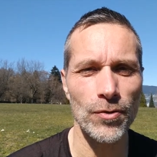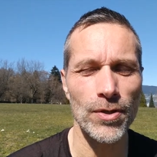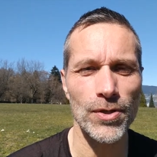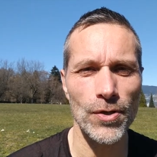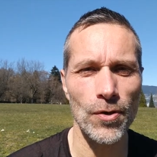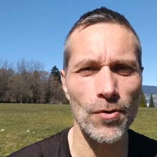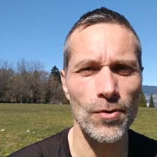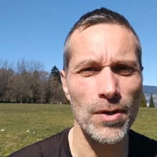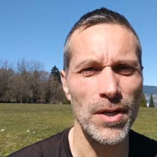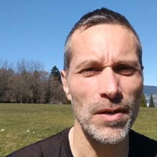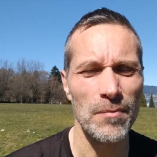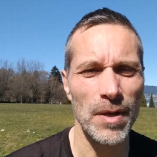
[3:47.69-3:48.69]
so,
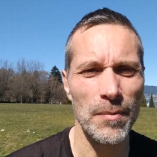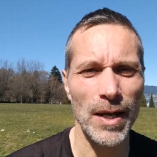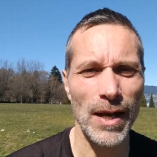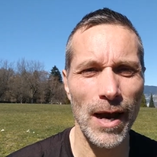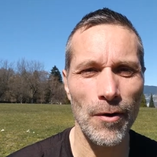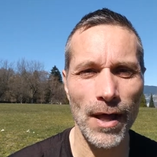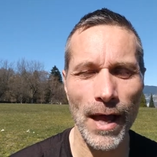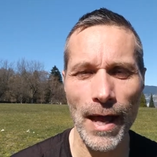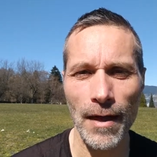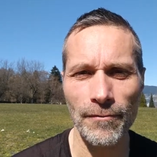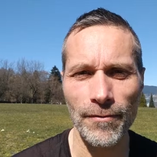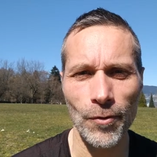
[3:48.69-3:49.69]
maybe an hour and a
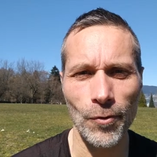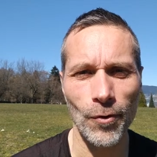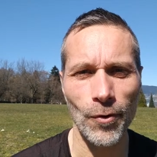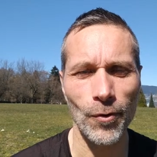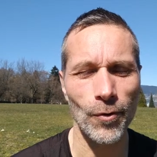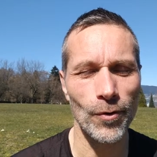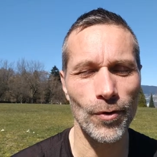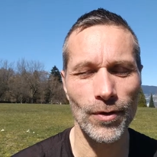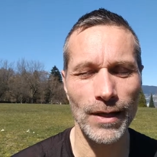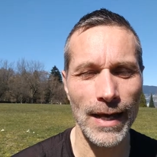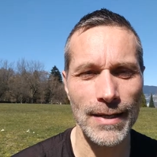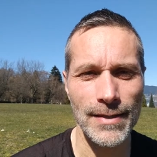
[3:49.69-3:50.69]
half or
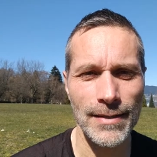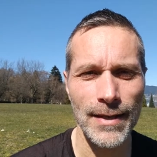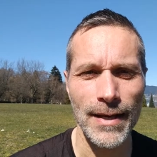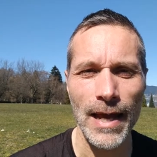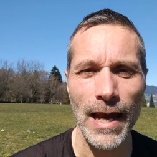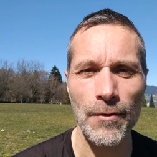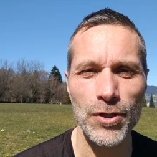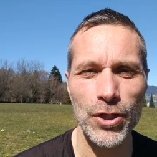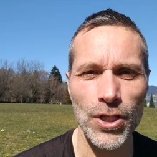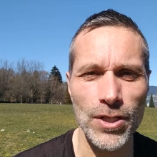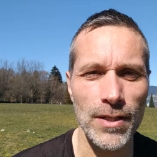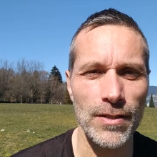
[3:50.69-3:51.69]
less. And it was
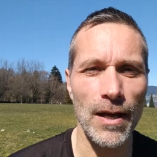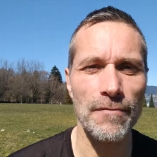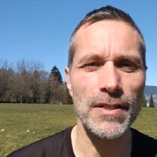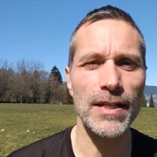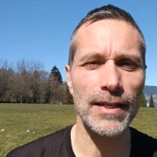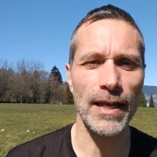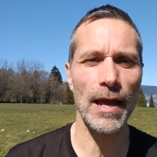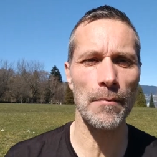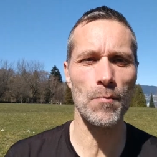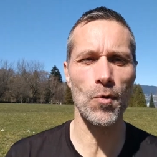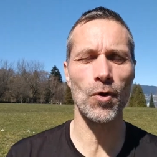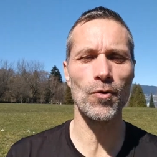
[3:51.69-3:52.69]
just enough to get
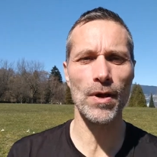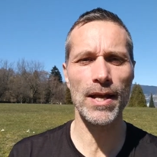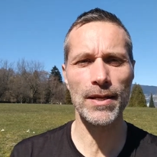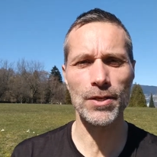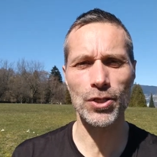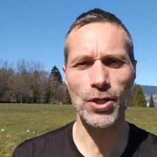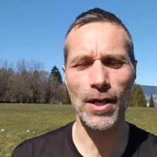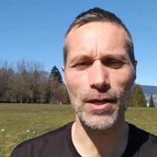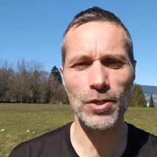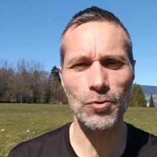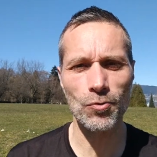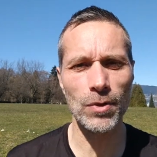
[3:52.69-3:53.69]
more range. And
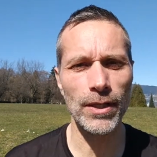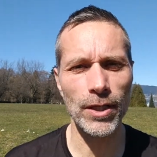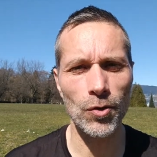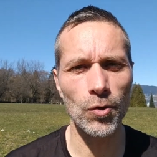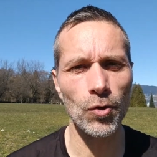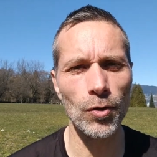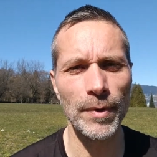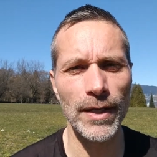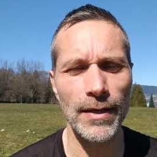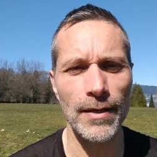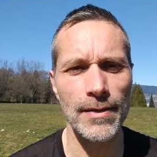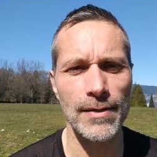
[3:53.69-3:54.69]
it's really cool
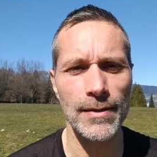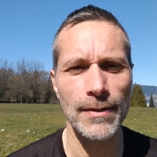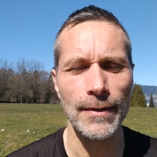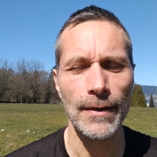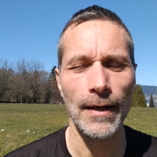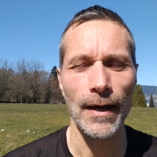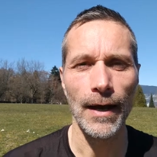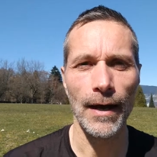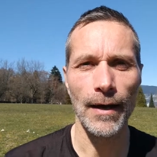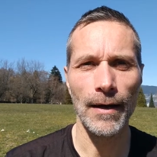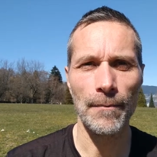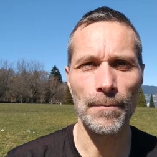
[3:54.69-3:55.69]
because
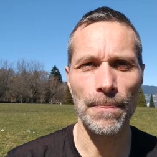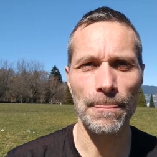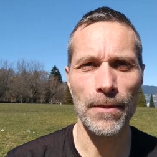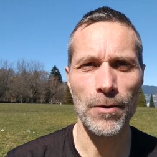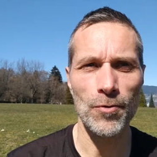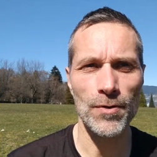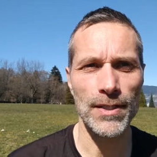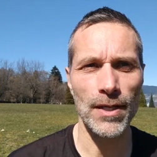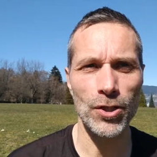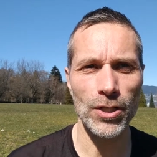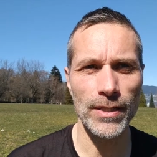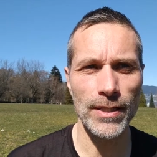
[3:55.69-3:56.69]
you
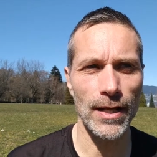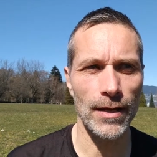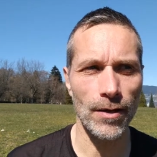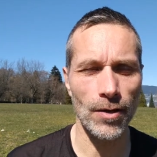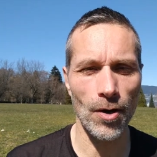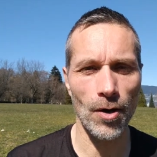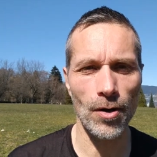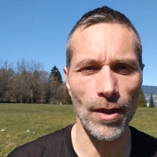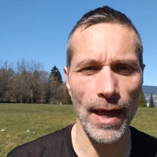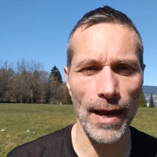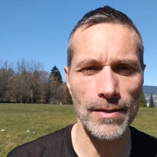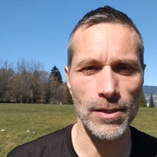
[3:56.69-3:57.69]
essentially take a car
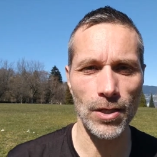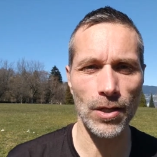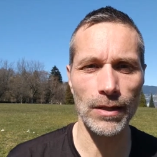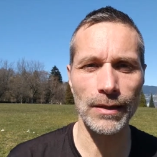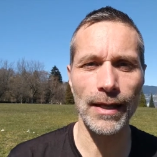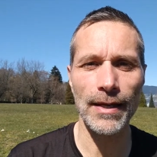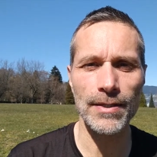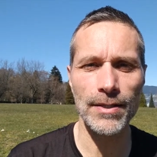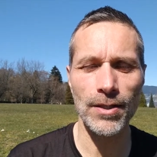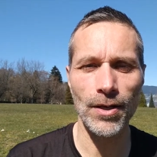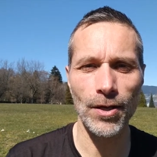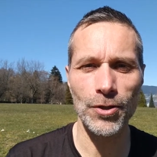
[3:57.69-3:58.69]
that has a
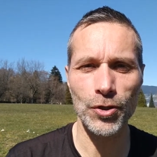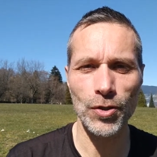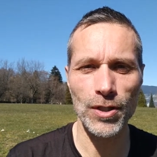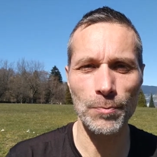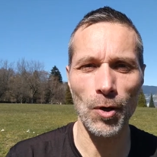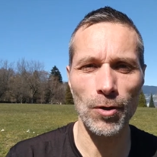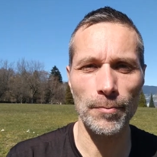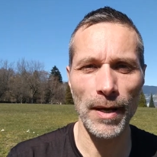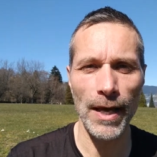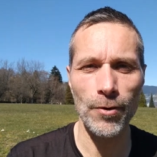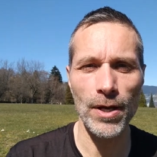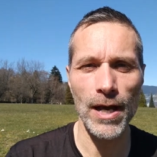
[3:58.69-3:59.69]
smaller
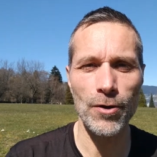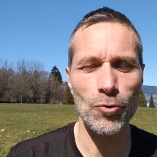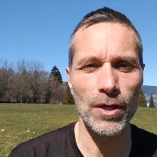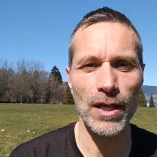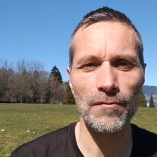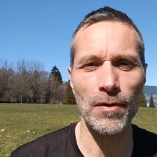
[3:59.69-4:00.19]
battery and you give it